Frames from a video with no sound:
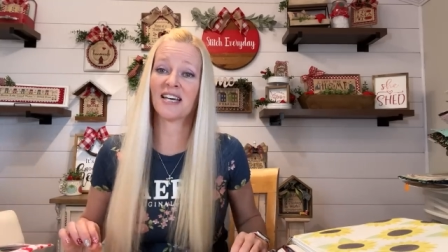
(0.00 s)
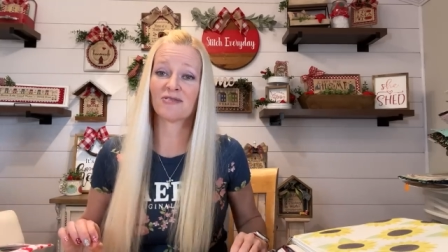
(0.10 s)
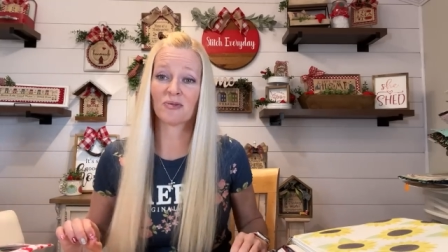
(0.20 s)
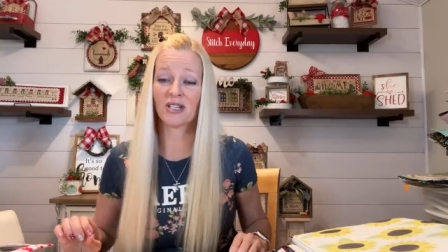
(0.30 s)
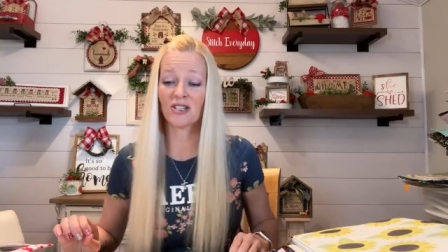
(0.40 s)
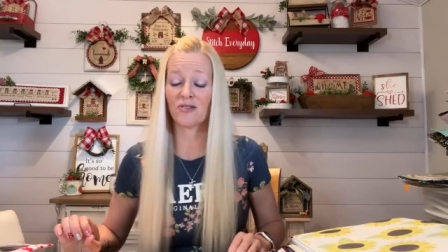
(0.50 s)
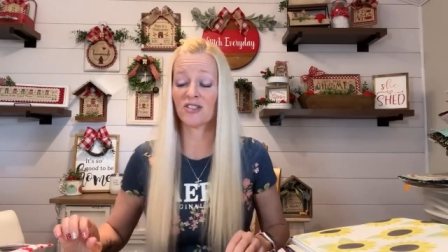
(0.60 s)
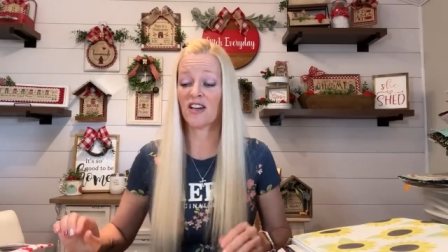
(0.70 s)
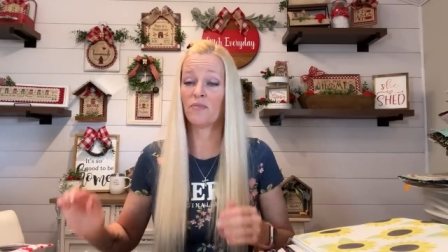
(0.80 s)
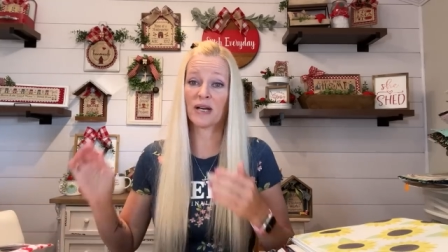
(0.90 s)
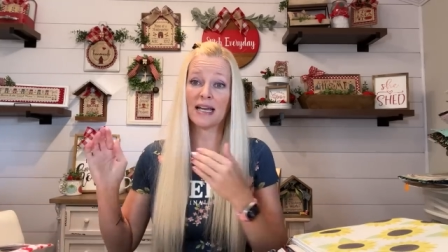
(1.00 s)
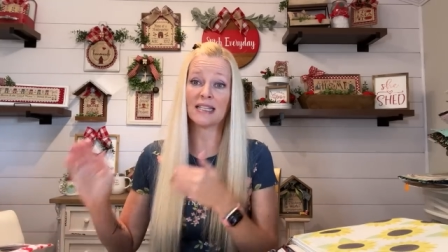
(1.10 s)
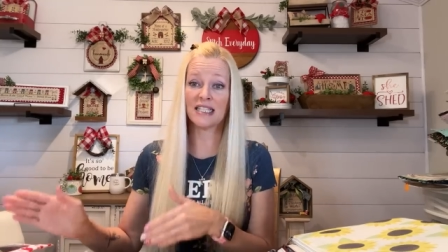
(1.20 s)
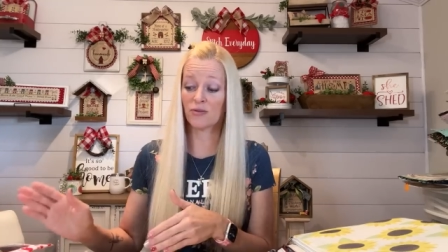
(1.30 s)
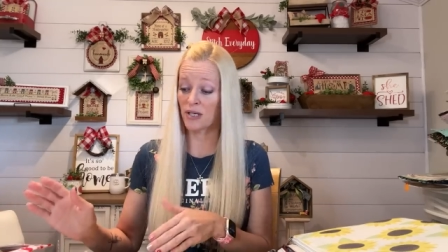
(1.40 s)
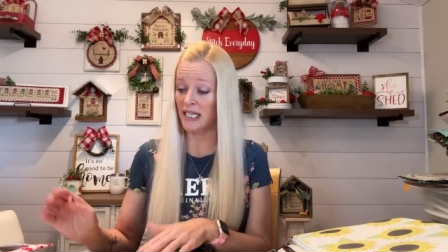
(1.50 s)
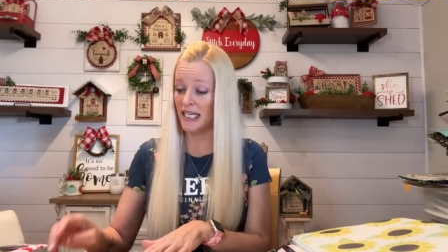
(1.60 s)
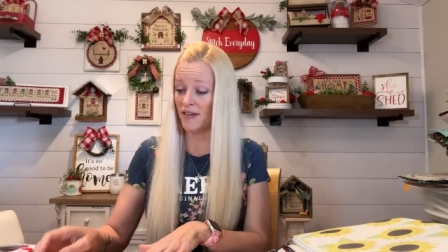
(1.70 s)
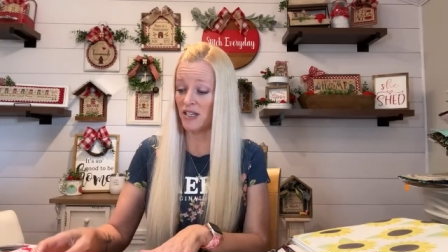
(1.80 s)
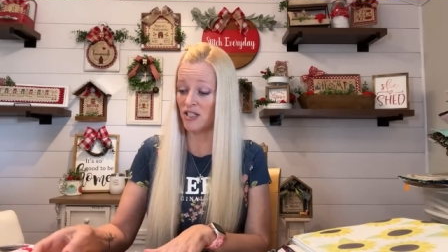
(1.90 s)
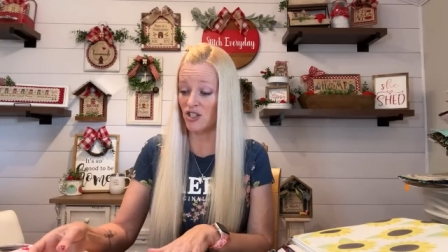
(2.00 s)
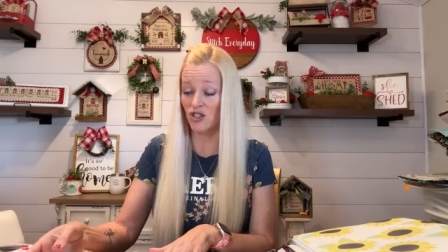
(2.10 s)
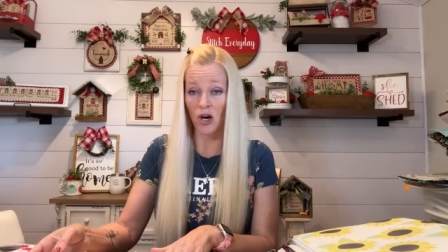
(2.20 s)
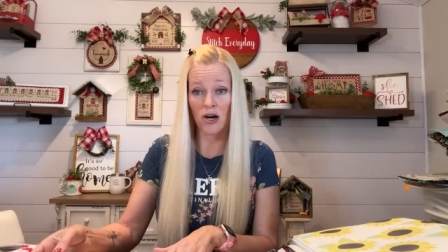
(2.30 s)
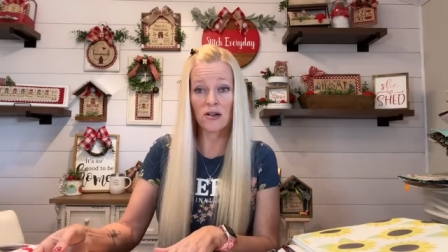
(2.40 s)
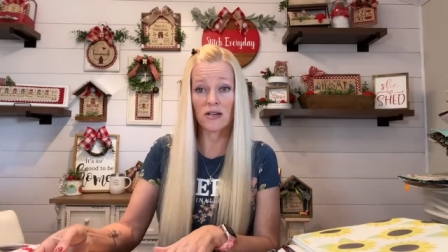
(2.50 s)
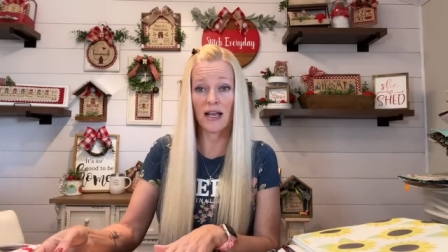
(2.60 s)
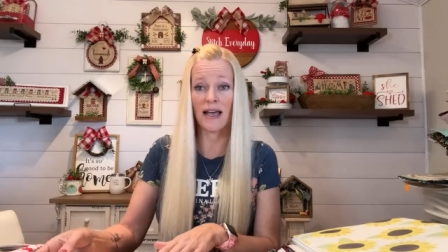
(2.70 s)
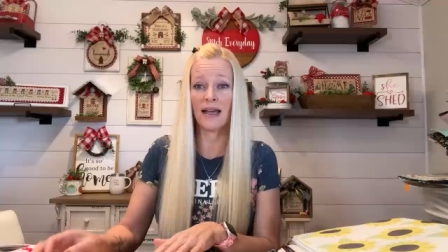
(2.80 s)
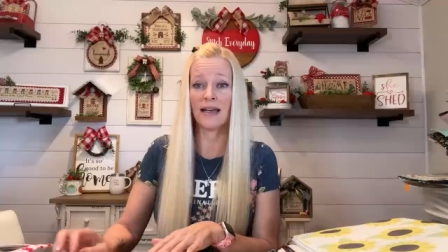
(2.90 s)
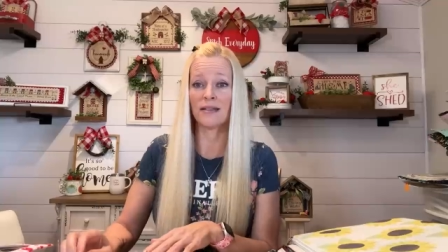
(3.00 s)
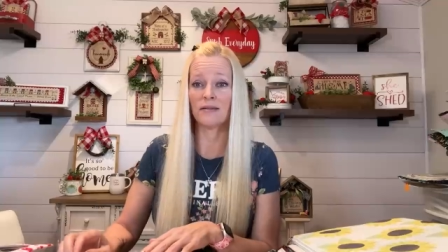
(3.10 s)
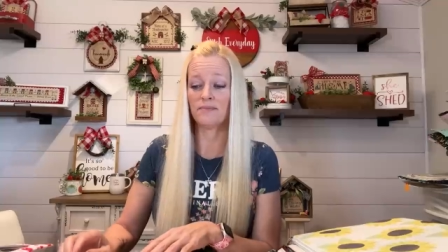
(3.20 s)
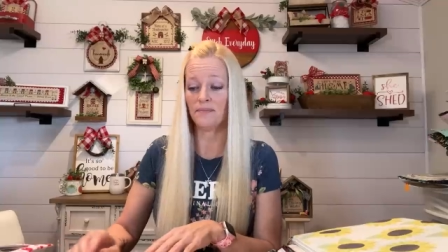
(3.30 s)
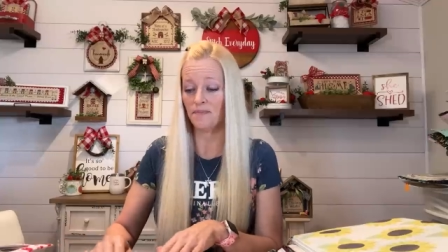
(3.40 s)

um, I have so much other stuff, but I at least wanted to give it a start and